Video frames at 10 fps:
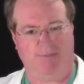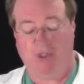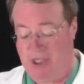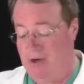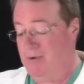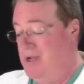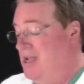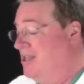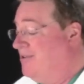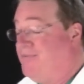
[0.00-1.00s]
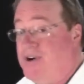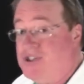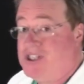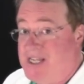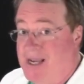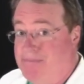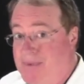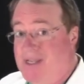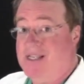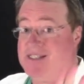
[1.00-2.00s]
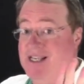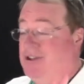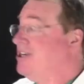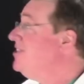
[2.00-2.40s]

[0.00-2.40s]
So, the first step is they look